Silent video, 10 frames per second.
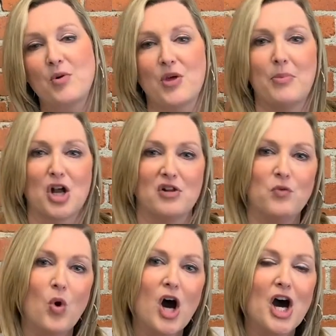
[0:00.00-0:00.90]
with a bottle
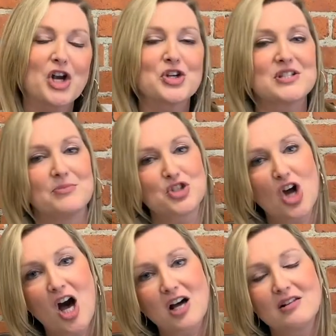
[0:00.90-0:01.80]
of water, some
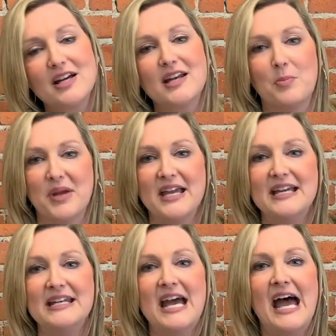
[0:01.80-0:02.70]
chocolate, a
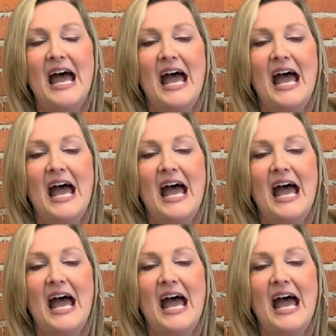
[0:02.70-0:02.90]
pen.